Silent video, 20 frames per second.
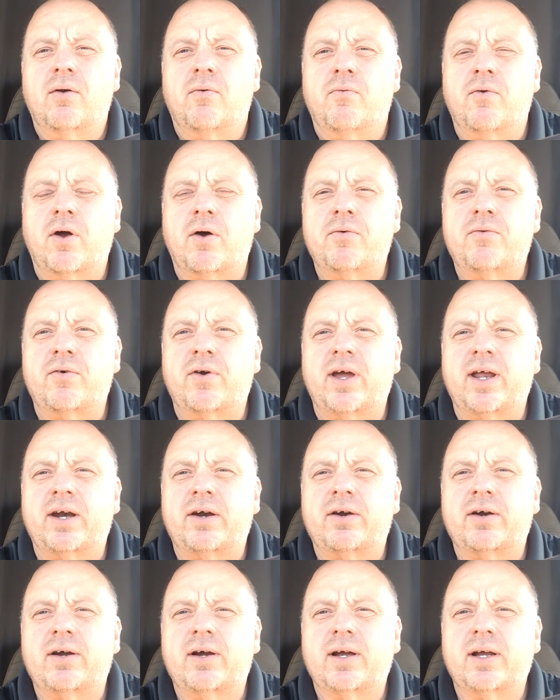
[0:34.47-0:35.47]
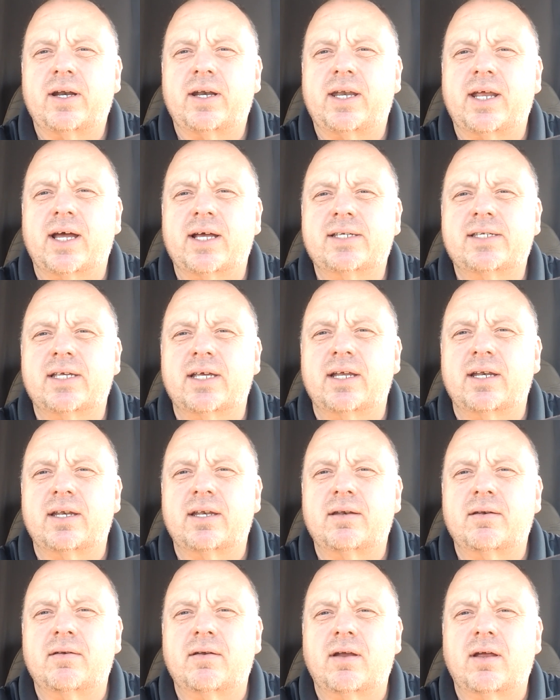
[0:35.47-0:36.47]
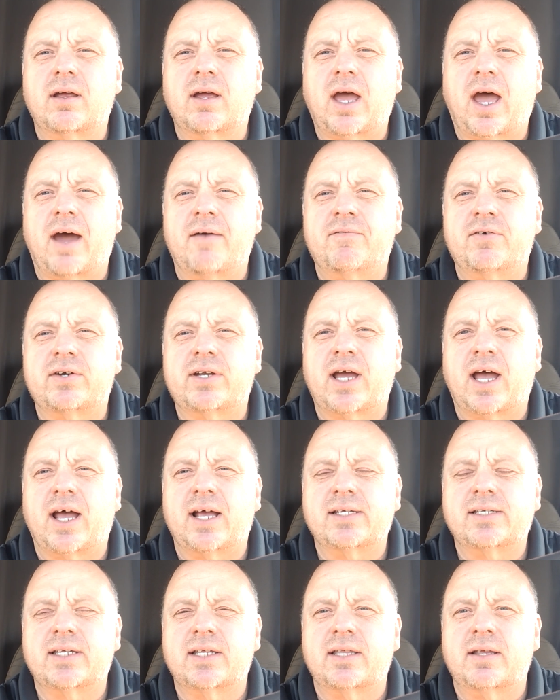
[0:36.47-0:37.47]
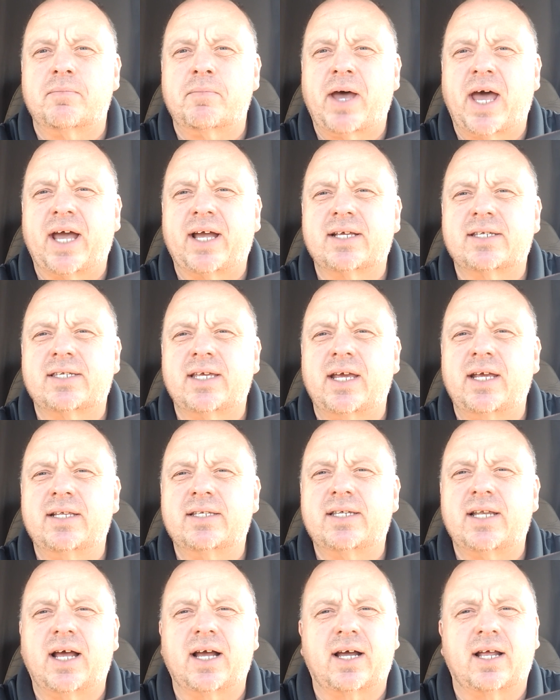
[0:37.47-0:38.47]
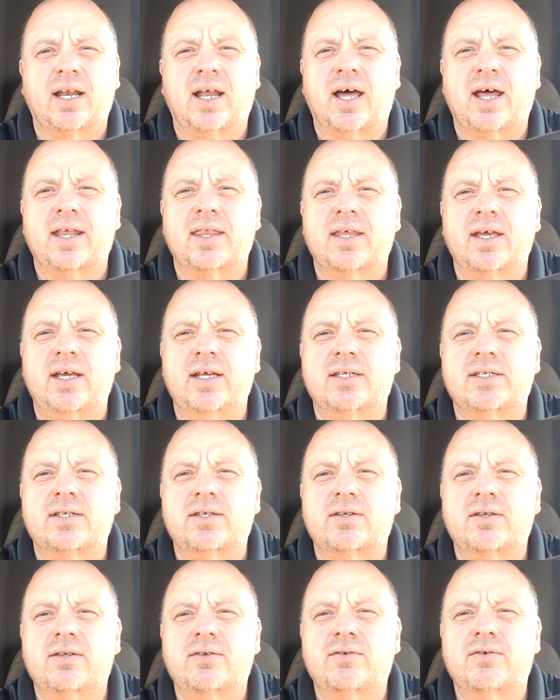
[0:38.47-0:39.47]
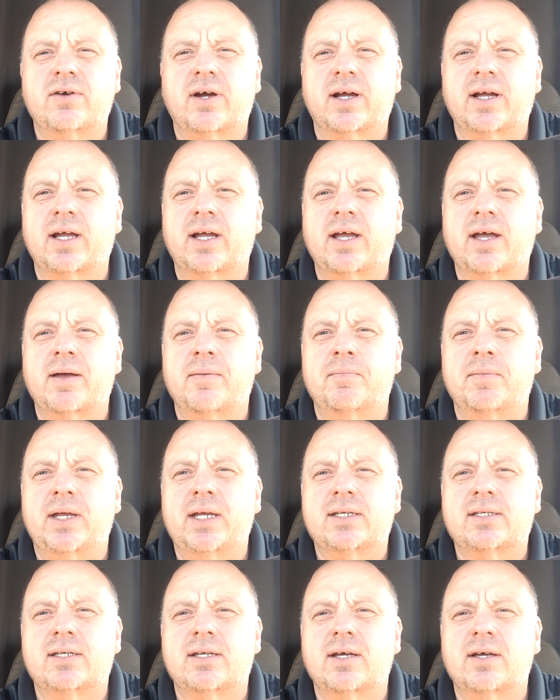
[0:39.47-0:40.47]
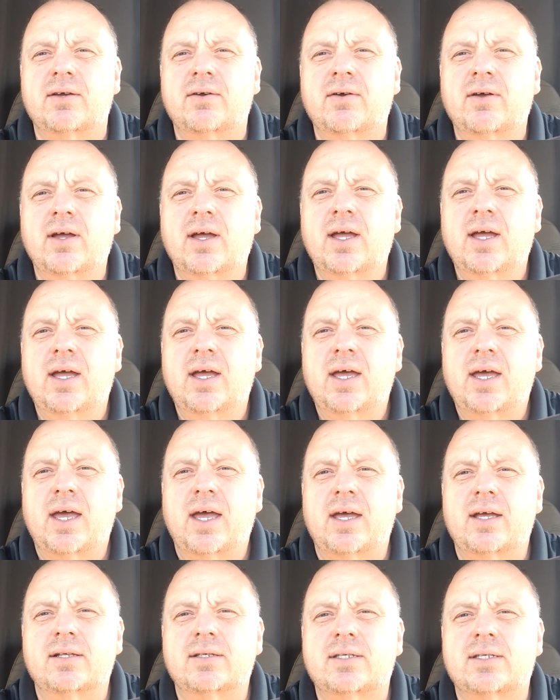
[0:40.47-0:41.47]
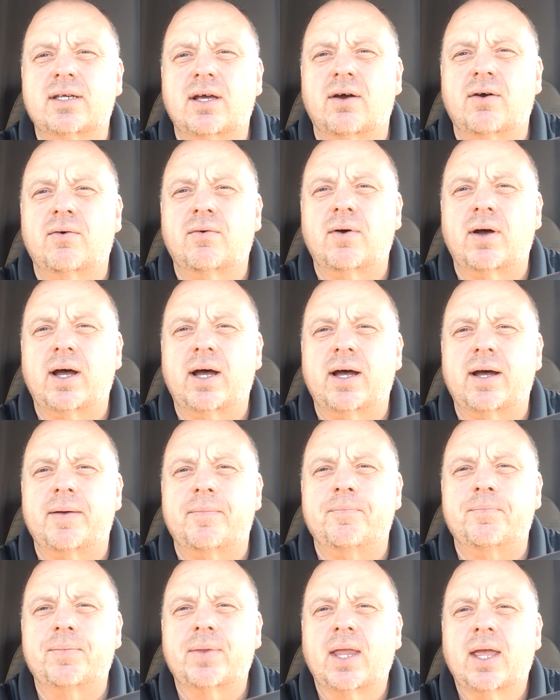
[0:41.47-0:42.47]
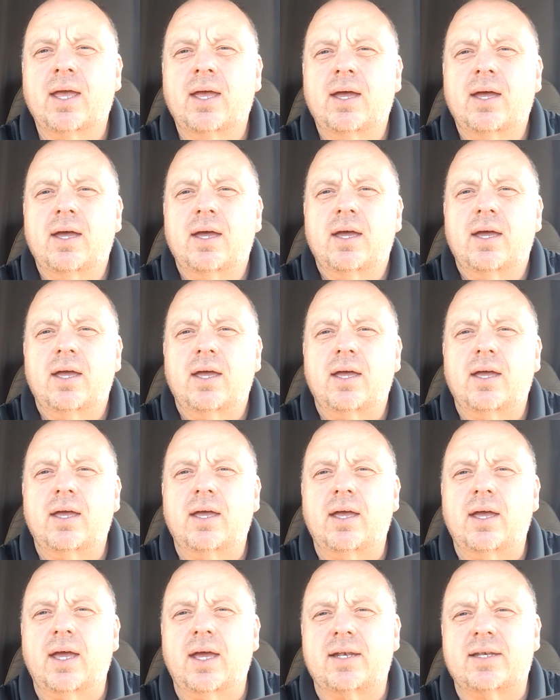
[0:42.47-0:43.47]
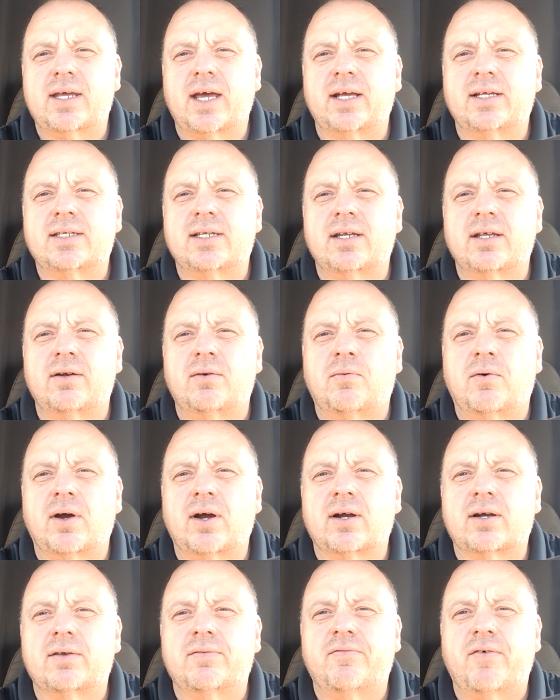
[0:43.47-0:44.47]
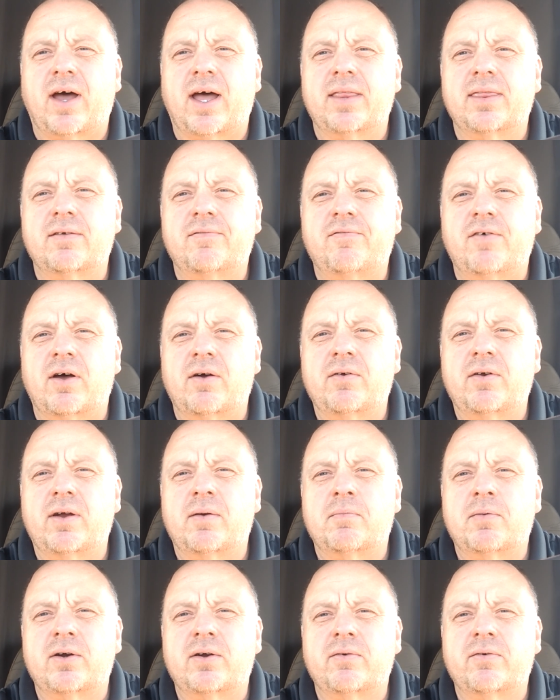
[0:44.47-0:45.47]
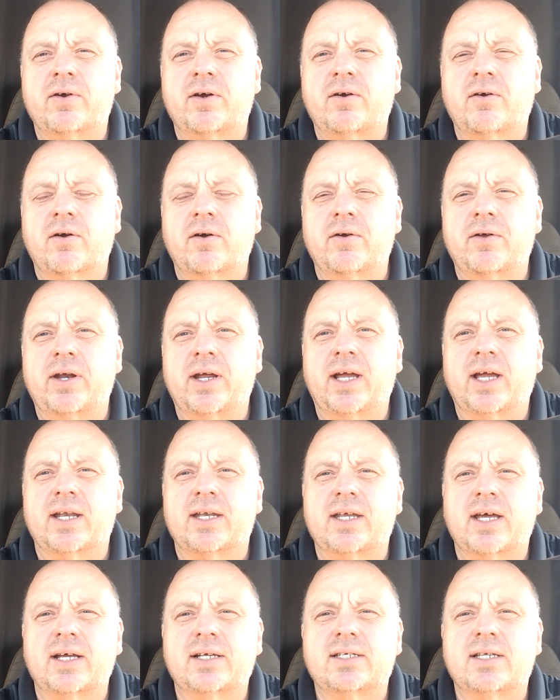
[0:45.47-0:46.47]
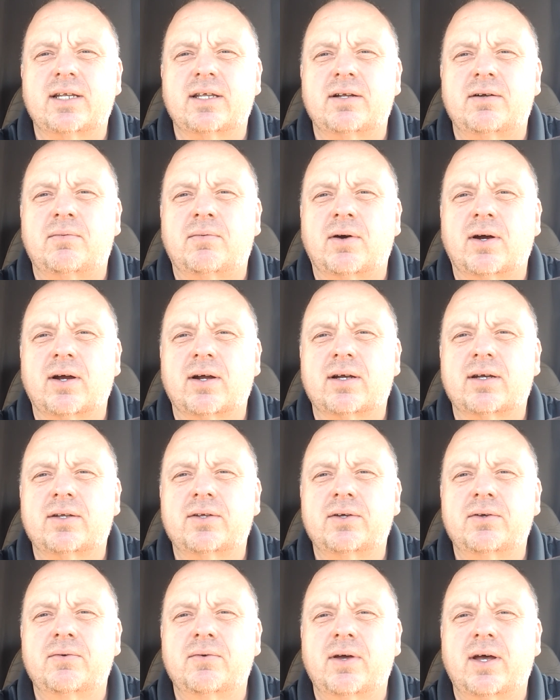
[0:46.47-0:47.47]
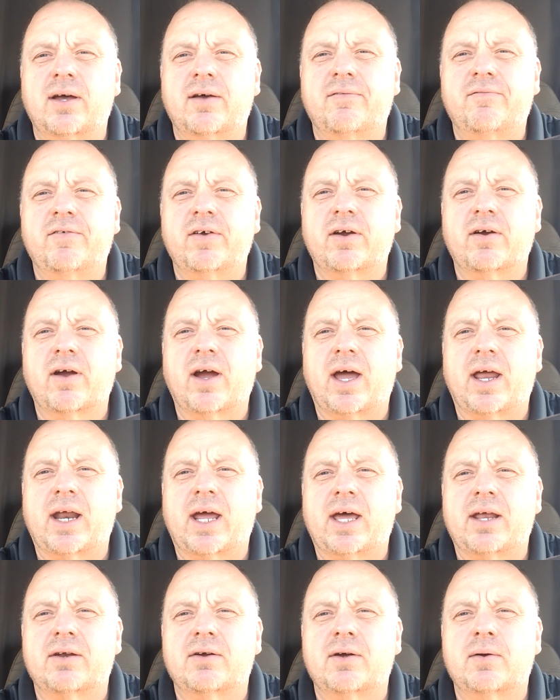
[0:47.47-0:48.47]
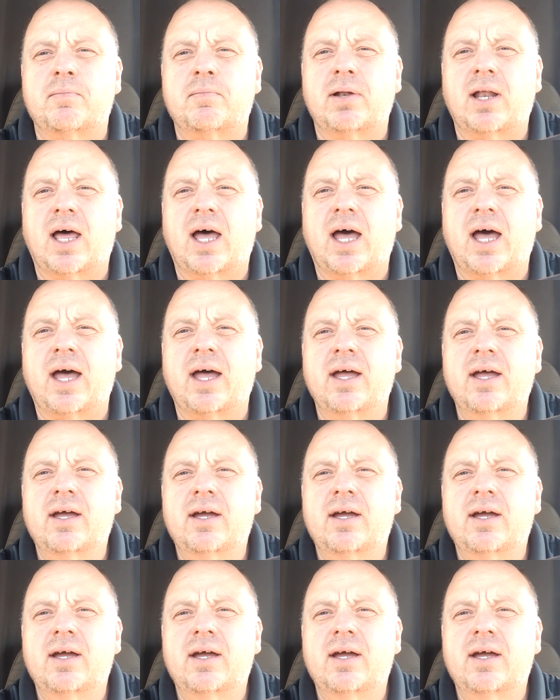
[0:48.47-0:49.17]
Roadrunner doesn't advertise in the magazines like a lot of these trucking companies do. And so it takes a little work to find the phone number to recruiting. It takes a little work to figure out how to apply,